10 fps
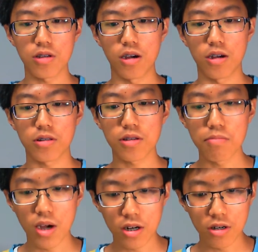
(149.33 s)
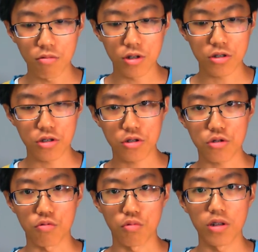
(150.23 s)
the meta was
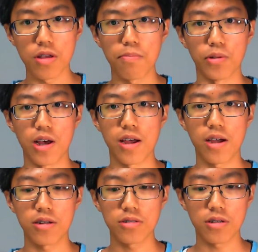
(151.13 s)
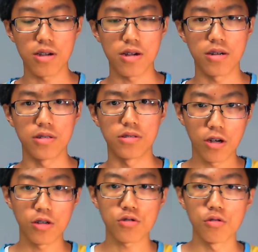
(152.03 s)
just really bland, and
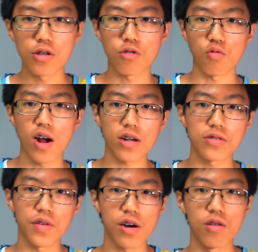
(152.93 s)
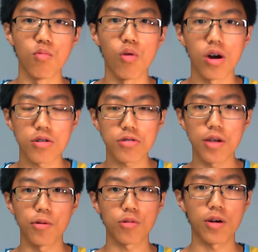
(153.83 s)
because only Grass, Fire, and Water
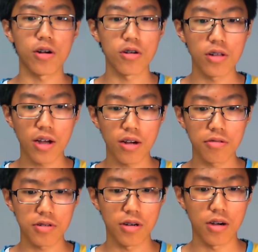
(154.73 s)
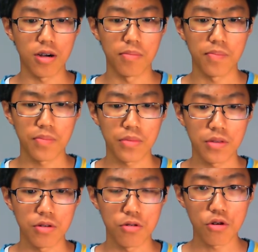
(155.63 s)
type Pokemon are allowed,
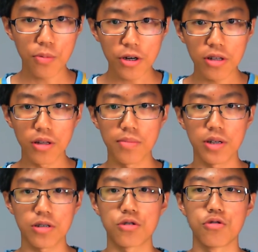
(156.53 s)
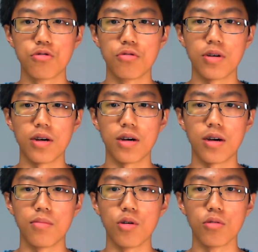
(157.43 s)
you're pretty limited to
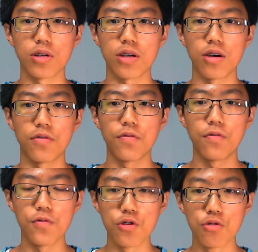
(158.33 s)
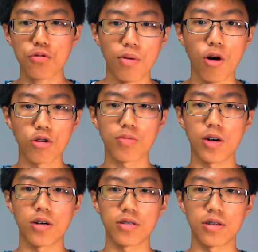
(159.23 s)
only a few
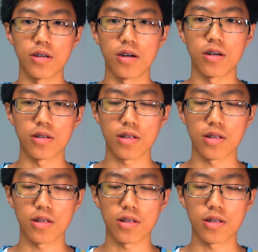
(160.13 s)
Pokemon